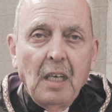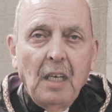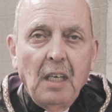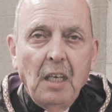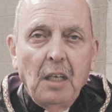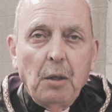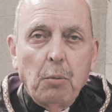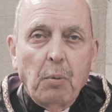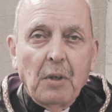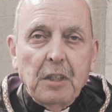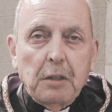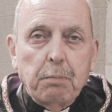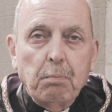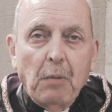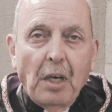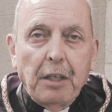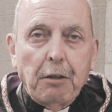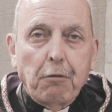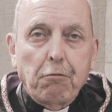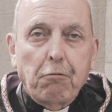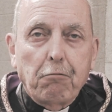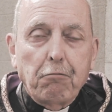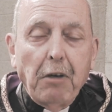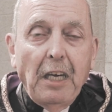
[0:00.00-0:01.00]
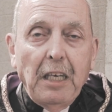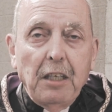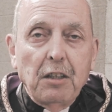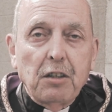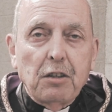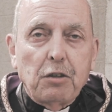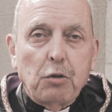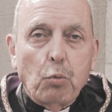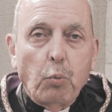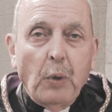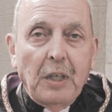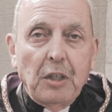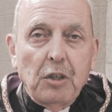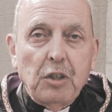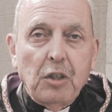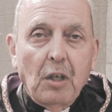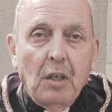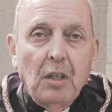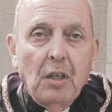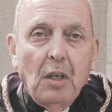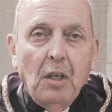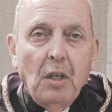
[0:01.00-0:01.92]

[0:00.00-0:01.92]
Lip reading: it was my greatest wish